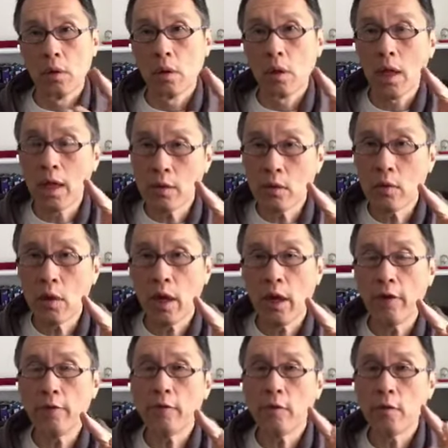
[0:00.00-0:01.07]
got to
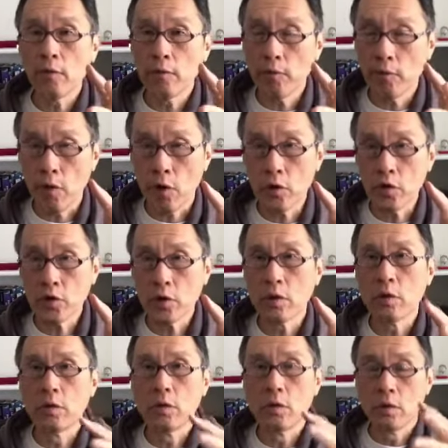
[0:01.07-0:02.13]
have force,
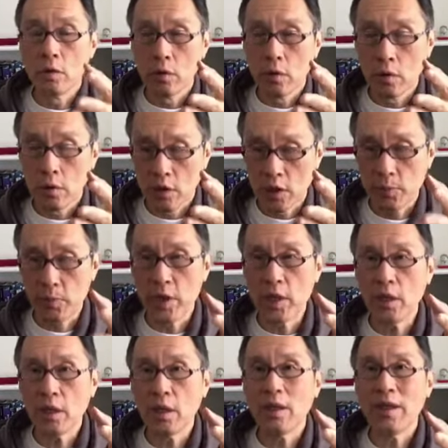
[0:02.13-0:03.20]

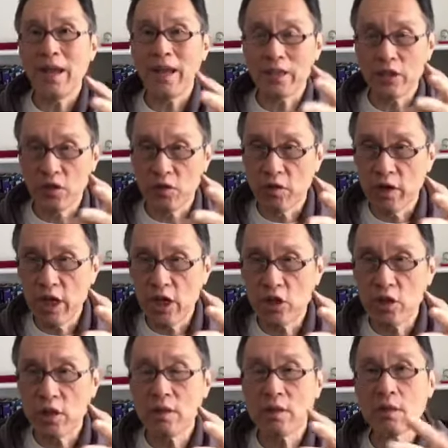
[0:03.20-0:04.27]
speed,
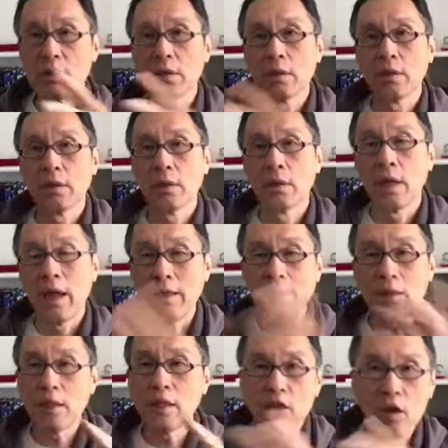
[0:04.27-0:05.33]
accelerations,
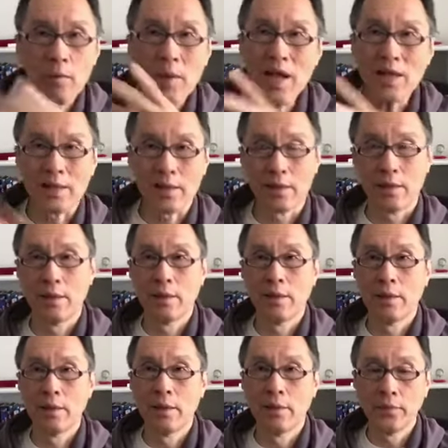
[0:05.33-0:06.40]
handling your mass.
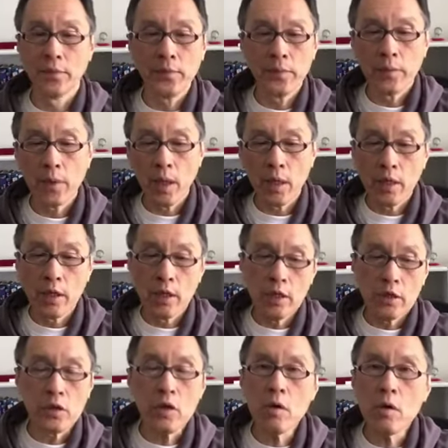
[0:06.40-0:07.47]

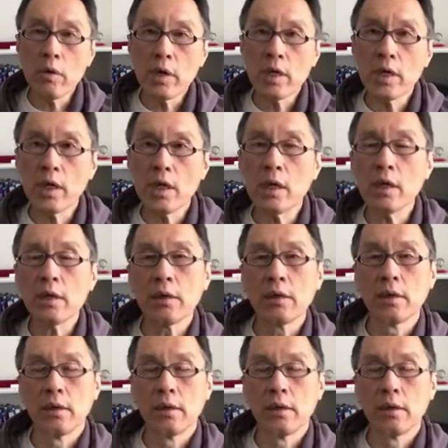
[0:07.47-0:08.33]
So over here,